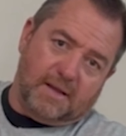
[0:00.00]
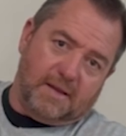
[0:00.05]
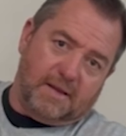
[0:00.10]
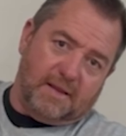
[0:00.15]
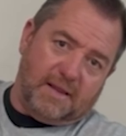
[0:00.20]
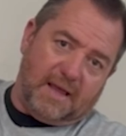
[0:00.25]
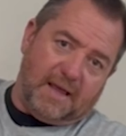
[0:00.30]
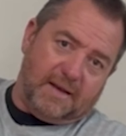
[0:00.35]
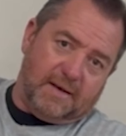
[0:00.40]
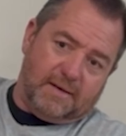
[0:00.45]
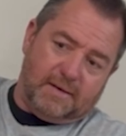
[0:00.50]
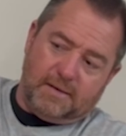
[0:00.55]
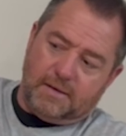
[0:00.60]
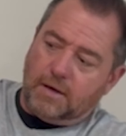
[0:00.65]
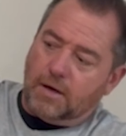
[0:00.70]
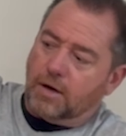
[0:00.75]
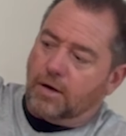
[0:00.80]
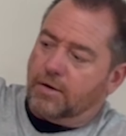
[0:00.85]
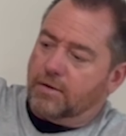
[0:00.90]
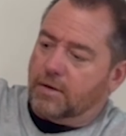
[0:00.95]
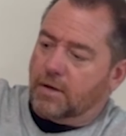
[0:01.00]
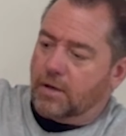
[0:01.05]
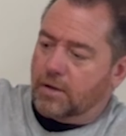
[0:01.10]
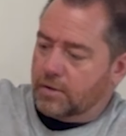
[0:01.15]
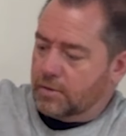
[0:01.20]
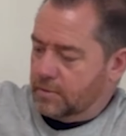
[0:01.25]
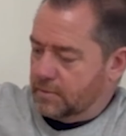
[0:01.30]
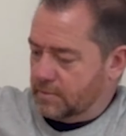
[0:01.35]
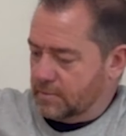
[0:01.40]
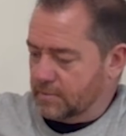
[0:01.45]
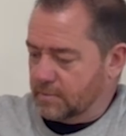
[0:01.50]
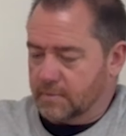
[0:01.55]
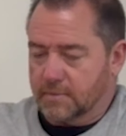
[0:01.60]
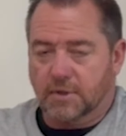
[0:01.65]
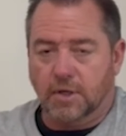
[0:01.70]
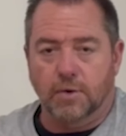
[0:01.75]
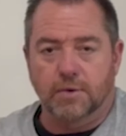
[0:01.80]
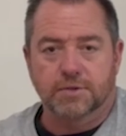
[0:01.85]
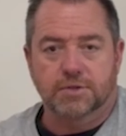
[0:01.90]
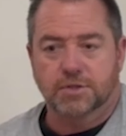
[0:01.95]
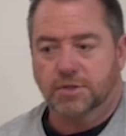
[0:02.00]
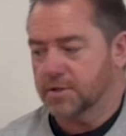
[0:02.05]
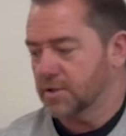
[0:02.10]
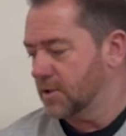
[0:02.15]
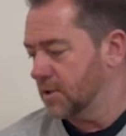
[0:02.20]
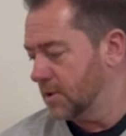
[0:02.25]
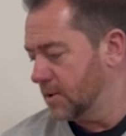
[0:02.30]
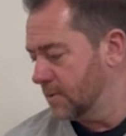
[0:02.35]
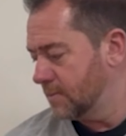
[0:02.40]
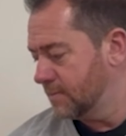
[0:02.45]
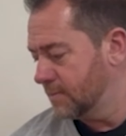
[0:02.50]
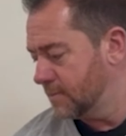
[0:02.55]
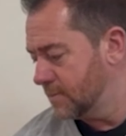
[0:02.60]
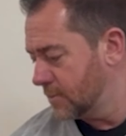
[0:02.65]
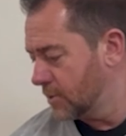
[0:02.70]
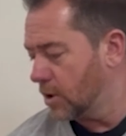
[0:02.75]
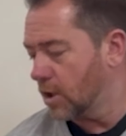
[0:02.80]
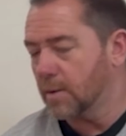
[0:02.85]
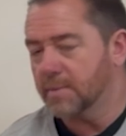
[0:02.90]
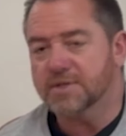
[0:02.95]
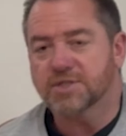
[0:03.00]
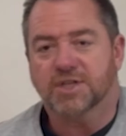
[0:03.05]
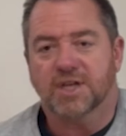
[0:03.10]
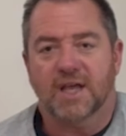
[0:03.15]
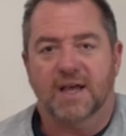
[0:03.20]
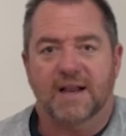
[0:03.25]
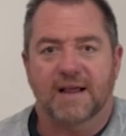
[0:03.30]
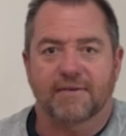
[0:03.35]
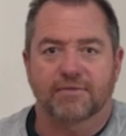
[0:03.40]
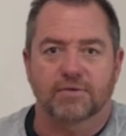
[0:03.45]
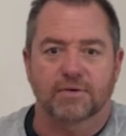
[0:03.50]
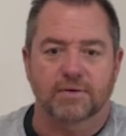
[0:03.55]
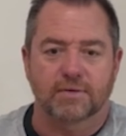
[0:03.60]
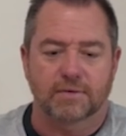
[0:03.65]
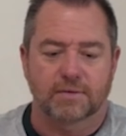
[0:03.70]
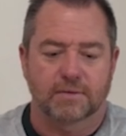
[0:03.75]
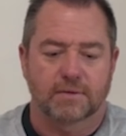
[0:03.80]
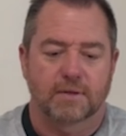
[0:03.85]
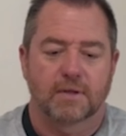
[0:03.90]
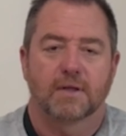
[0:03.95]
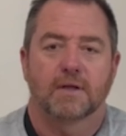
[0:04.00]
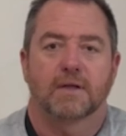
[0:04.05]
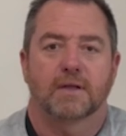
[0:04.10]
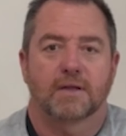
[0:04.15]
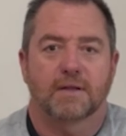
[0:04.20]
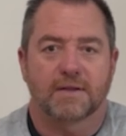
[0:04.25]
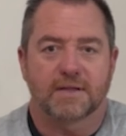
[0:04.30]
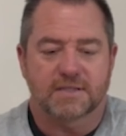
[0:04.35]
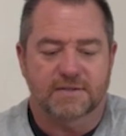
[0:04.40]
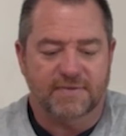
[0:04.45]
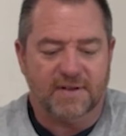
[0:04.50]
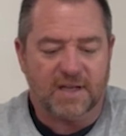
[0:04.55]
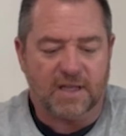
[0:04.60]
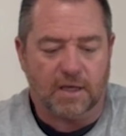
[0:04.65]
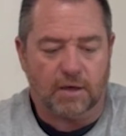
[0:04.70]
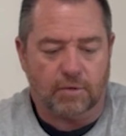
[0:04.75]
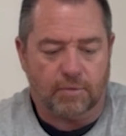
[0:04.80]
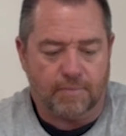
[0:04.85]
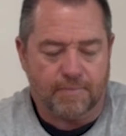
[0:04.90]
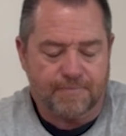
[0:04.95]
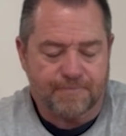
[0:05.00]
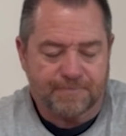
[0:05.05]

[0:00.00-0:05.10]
that are all going to the garbage can after this video.